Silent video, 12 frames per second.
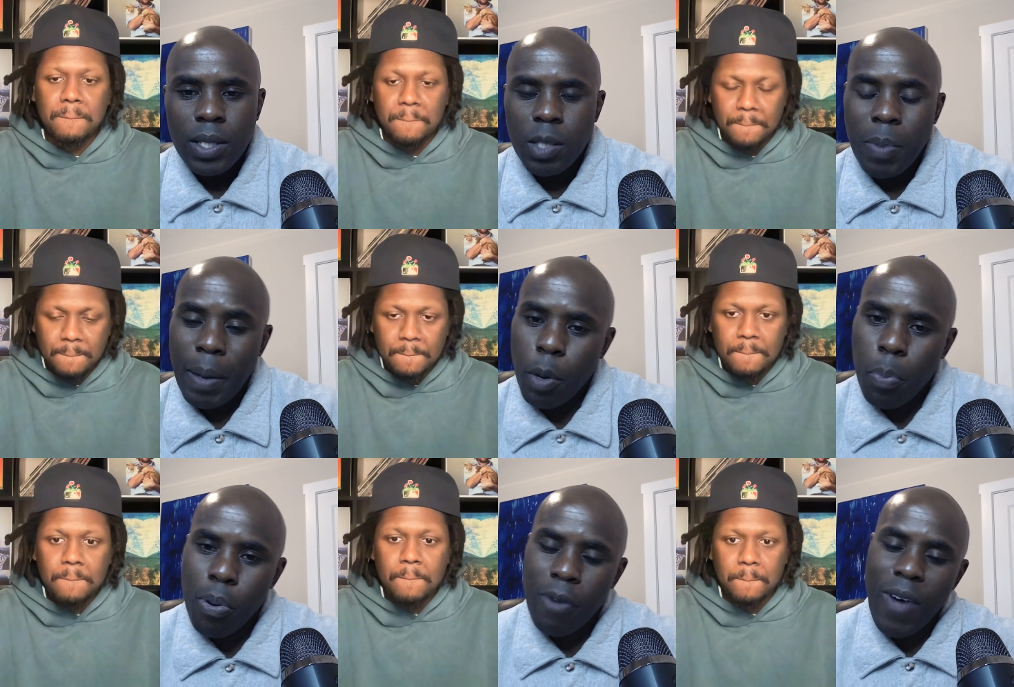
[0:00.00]
Speaker 1: to be able to
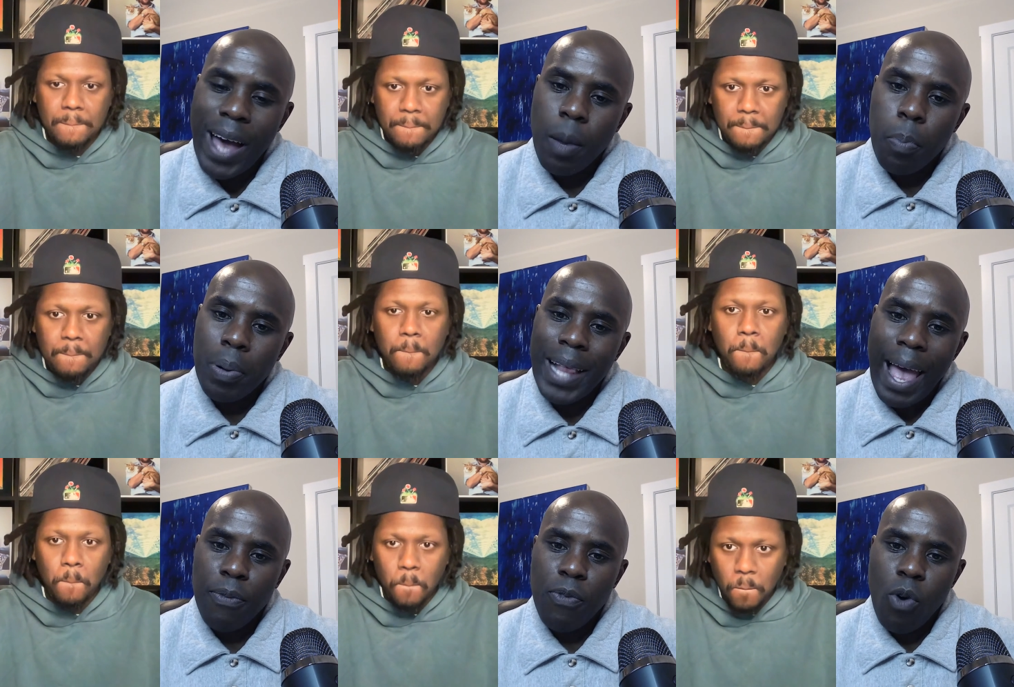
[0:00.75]
provide a
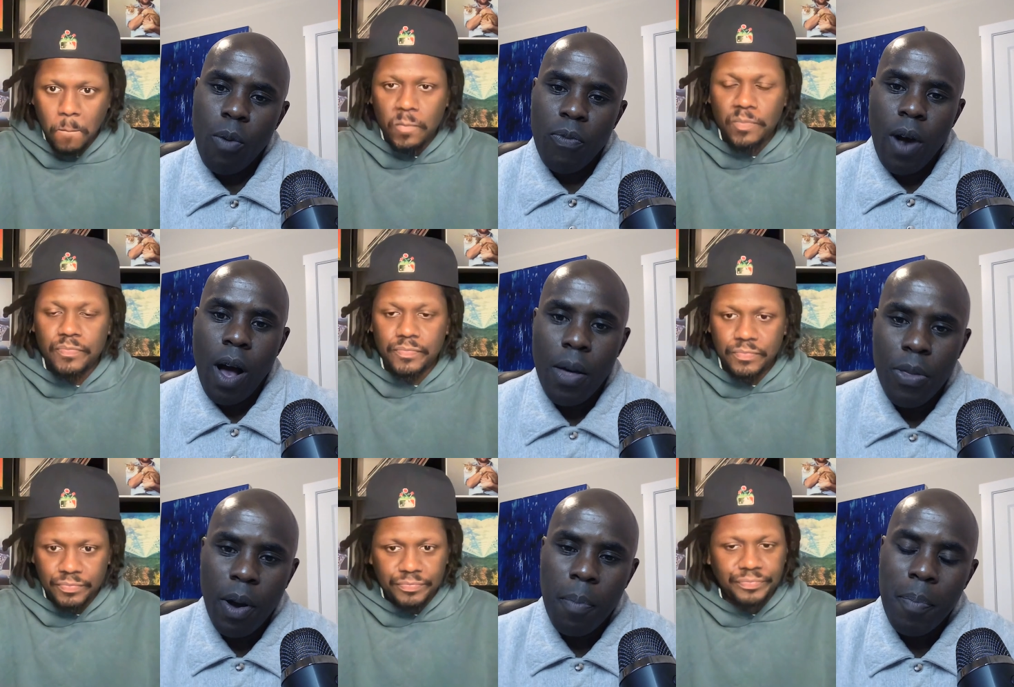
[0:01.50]
platform for
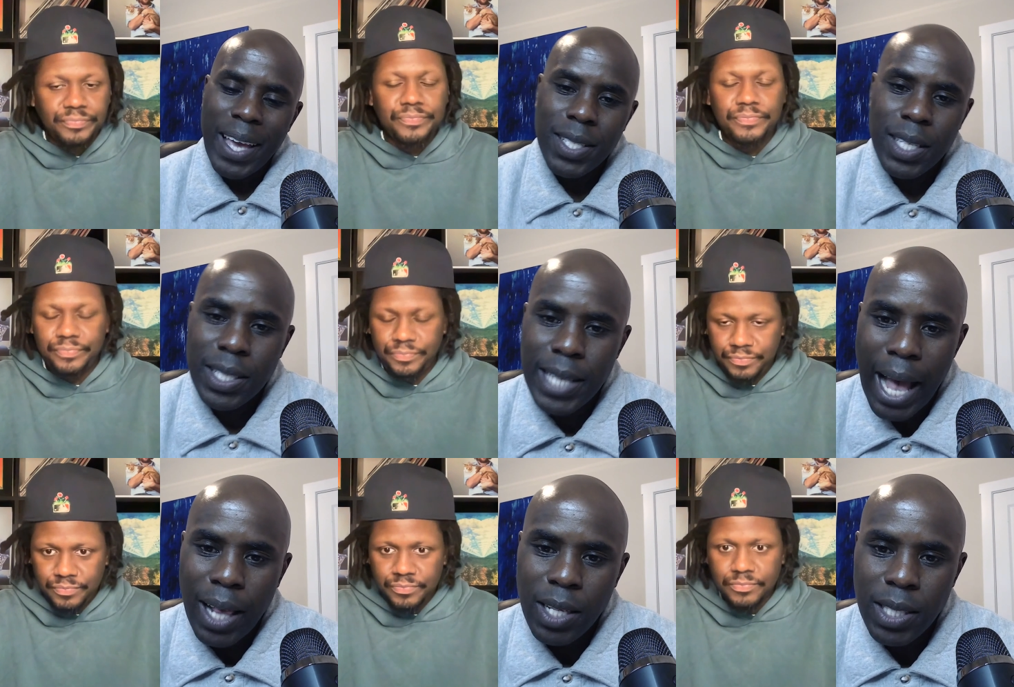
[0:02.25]
other amazing
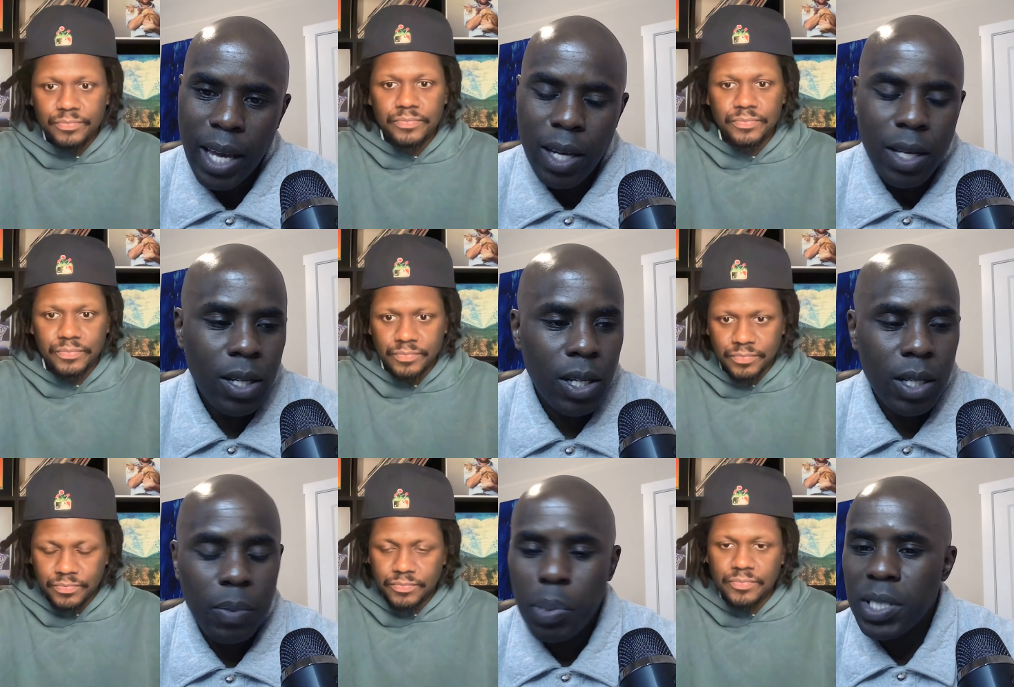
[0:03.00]
talents that
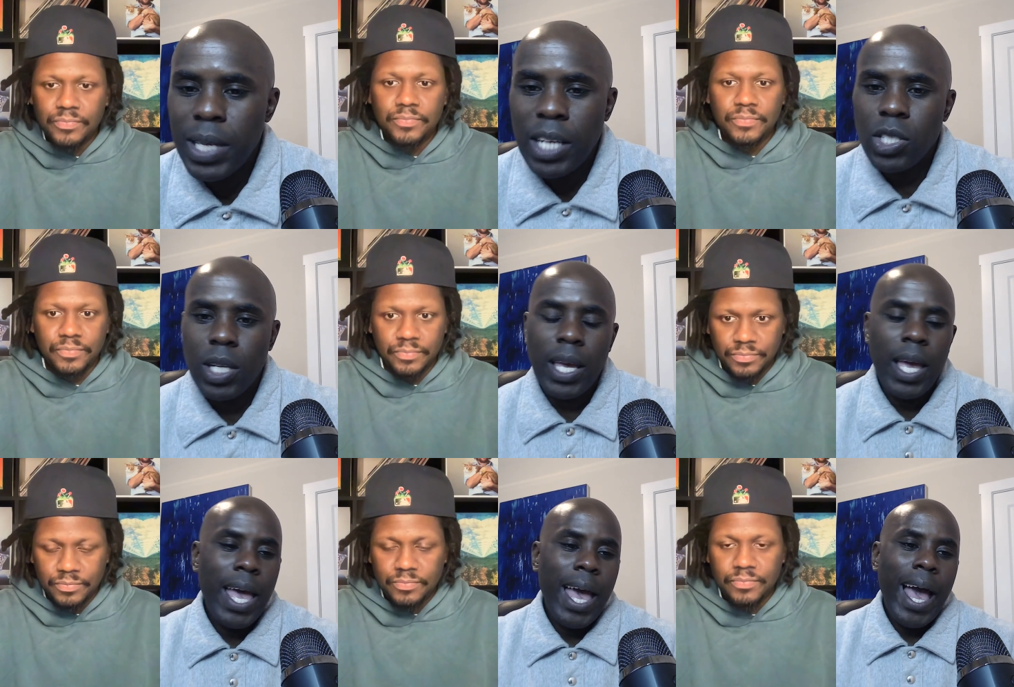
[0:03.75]
could
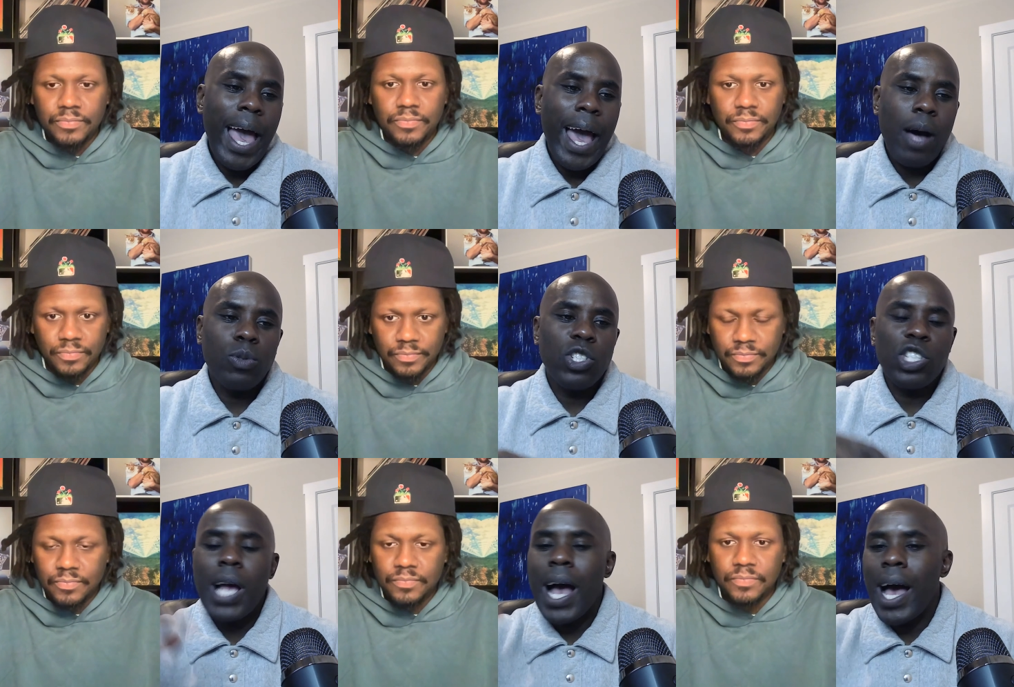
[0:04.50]
potentially
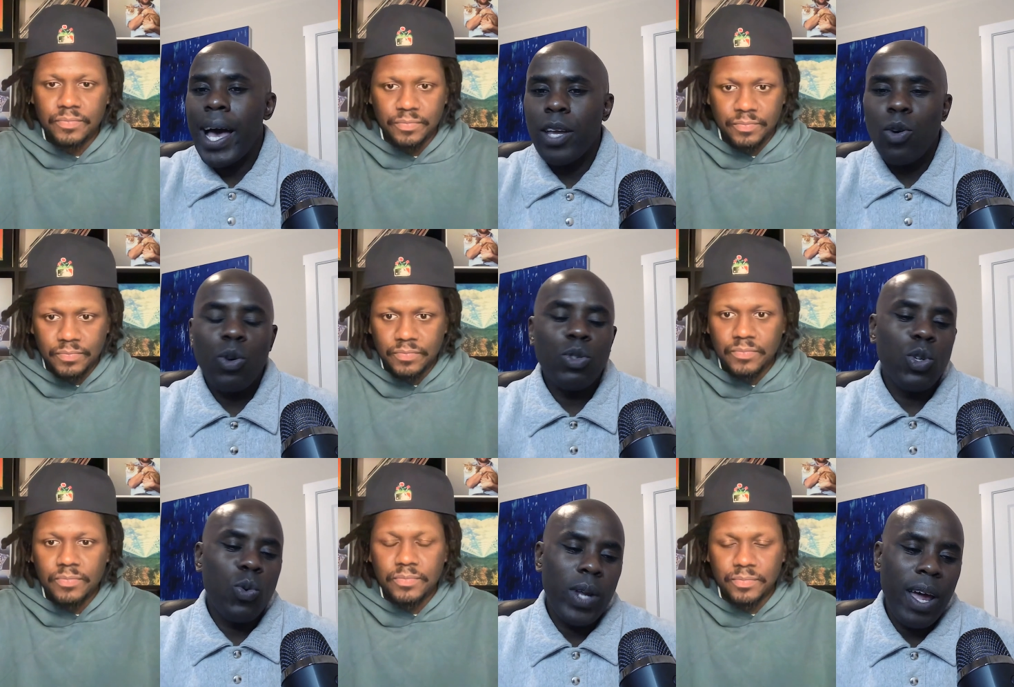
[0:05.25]
outshine or
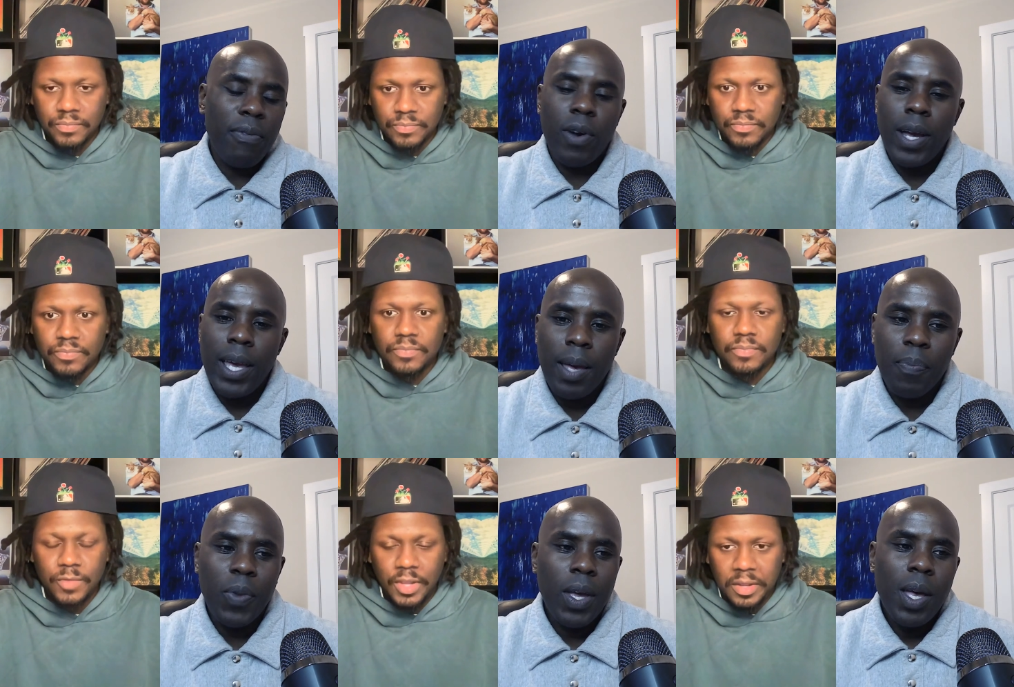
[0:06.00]
do whatever
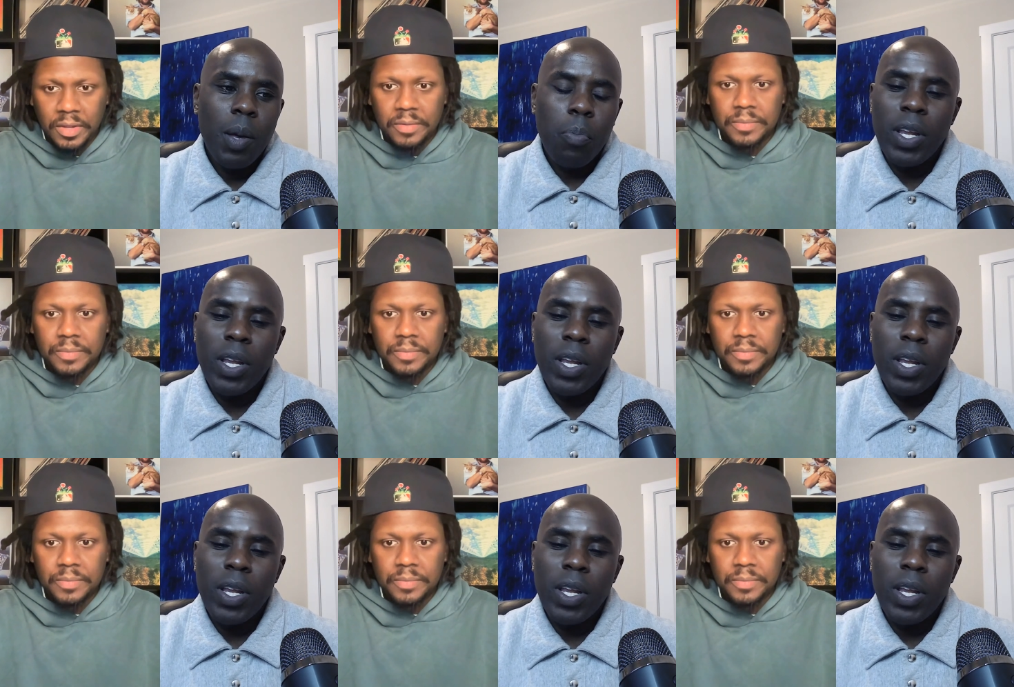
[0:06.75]
him, mm.